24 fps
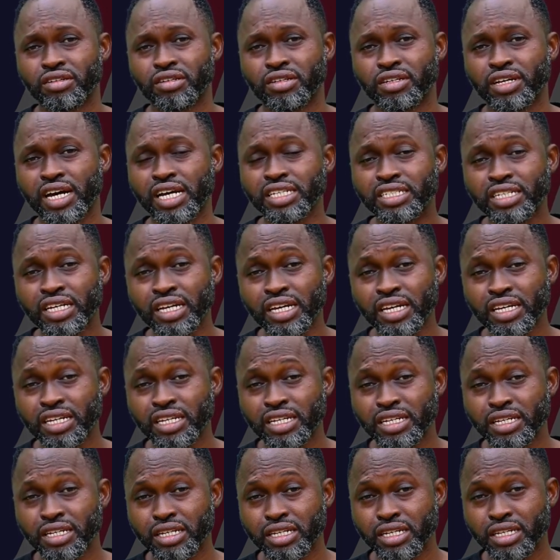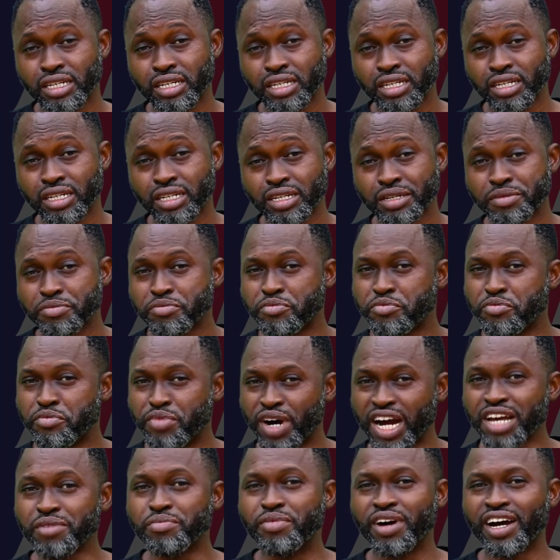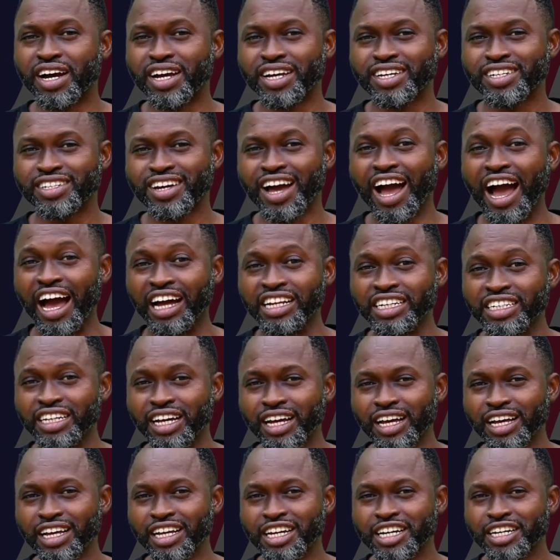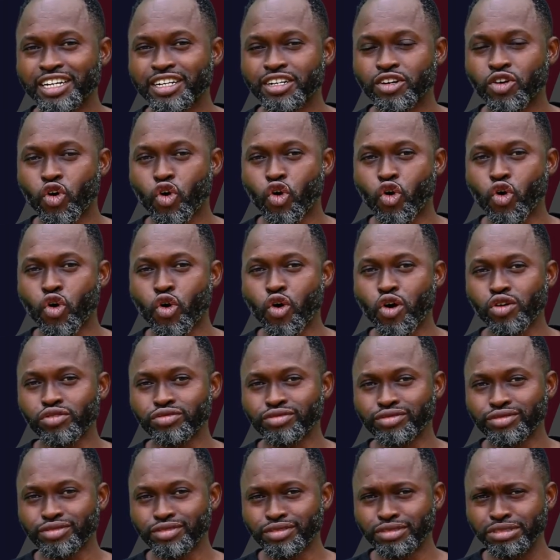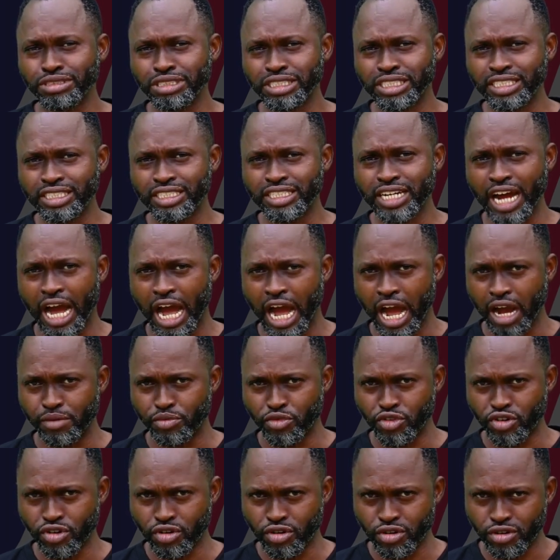I say bye bye and oh, duh.